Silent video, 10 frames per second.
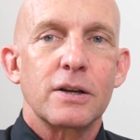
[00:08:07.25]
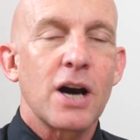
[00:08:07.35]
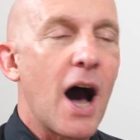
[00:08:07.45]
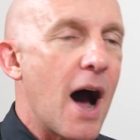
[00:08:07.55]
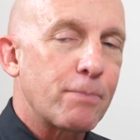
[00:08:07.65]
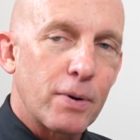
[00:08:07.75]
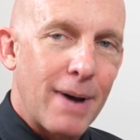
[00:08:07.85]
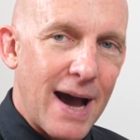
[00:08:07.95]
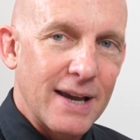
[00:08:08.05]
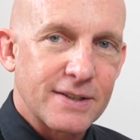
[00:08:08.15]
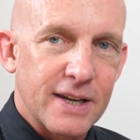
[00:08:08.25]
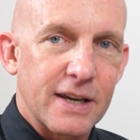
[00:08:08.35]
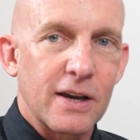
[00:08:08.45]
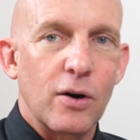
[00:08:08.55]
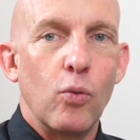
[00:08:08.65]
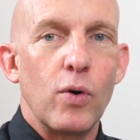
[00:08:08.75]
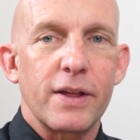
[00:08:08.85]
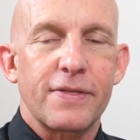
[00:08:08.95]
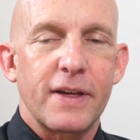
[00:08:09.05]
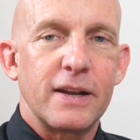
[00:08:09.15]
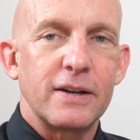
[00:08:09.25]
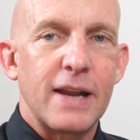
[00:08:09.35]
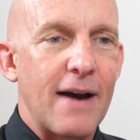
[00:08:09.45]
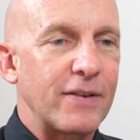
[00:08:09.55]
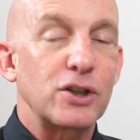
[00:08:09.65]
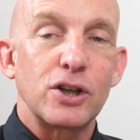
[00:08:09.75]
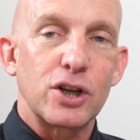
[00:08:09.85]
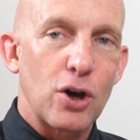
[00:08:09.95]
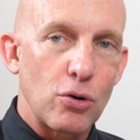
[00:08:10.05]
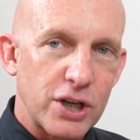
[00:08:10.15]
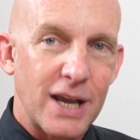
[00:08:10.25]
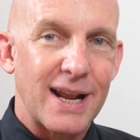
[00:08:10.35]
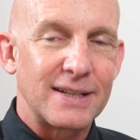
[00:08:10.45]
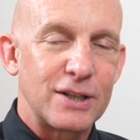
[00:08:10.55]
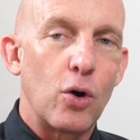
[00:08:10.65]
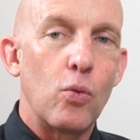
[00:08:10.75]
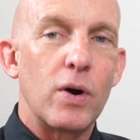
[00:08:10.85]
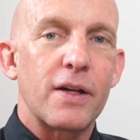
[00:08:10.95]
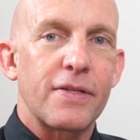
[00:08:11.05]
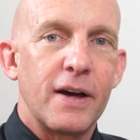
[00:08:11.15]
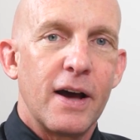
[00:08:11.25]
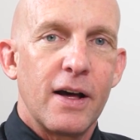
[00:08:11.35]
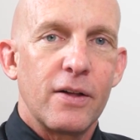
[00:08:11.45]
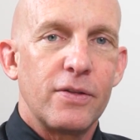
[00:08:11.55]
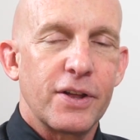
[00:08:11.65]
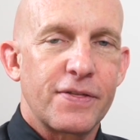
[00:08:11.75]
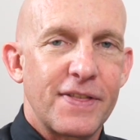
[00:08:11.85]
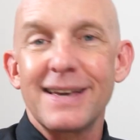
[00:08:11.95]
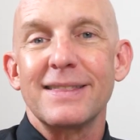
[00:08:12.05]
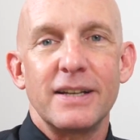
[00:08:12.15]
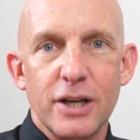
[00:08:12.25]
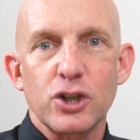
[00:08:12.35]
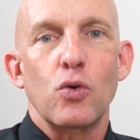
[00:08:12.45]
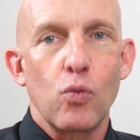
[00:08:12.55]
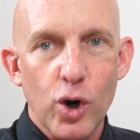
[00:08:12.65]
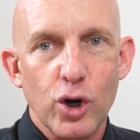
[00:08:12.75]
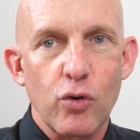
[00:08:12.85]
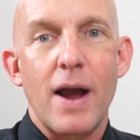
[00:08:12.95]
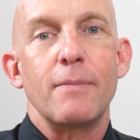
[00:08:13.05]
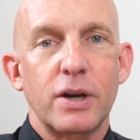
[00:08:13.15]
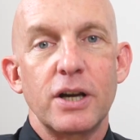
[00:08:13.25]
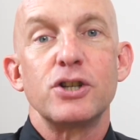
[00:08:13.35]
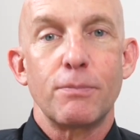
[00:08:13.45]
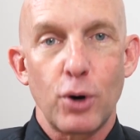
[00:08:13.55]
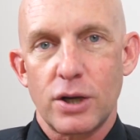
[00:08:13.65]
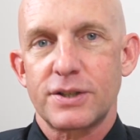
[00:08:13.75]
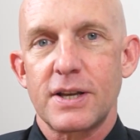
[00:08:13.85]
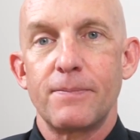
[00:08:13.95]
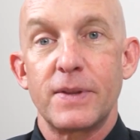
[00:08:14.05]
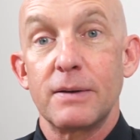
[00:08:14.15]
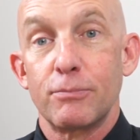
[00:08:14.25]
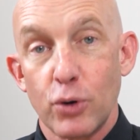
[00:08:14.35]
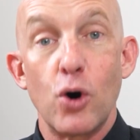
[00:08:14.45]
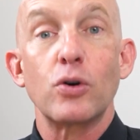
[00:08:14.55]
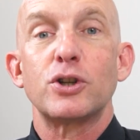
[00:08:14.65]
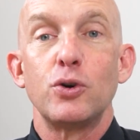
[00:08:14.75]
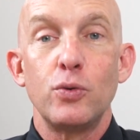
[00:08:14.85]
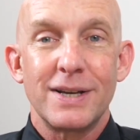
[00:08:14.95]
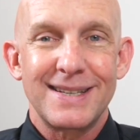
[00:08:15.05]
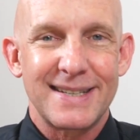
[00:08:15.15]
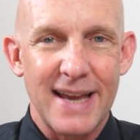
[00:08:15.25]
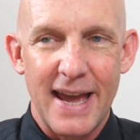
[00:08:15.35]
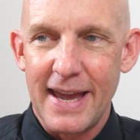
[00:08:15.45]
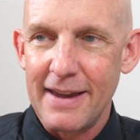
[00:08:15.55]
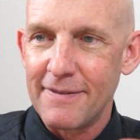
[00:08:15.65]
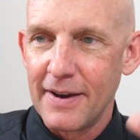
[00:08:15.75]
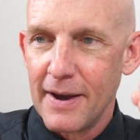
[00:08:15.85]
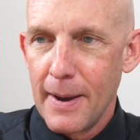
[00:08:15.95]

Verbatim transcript: compromising with and having to negotiate and deal with the thing that doesn't work right because you bought something broke to save